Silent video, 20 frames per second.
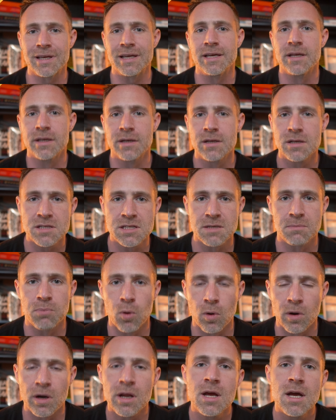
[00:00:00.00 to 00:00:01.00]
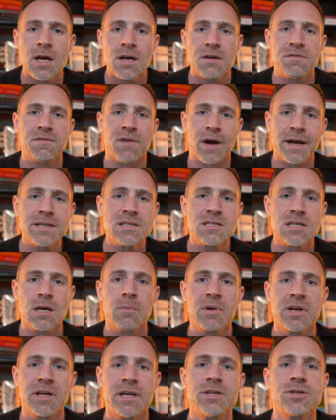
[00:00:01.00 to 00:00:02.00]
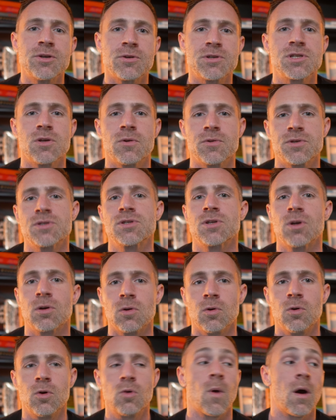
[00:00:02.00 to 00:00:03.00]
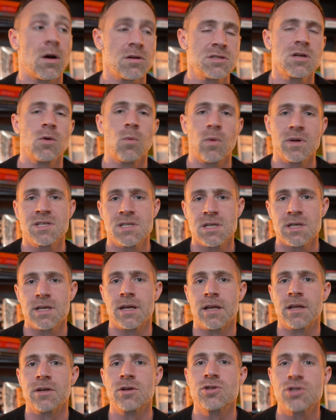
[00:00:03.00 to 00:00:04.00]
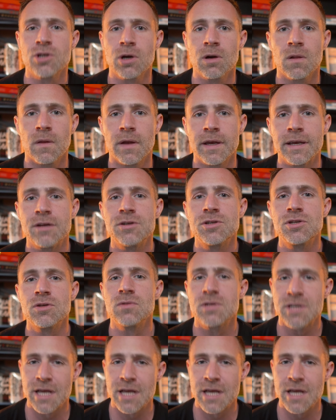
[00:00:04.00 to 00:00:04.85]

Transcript: in support. Find someone in your social circle who also wants to get into journaling and do